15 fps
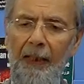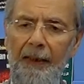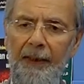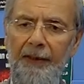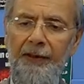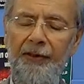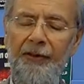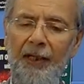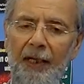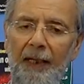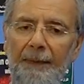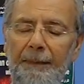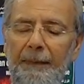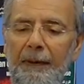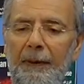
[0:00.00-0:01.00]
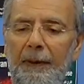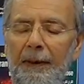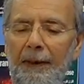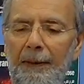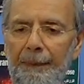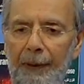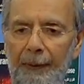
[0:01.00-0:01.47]
that Islam
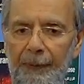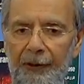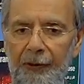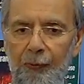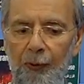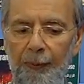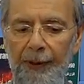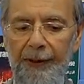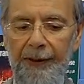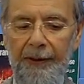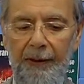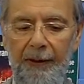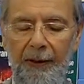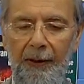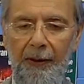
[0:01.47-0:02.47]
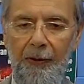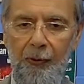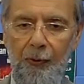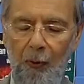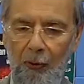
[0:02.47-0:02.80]
permits women to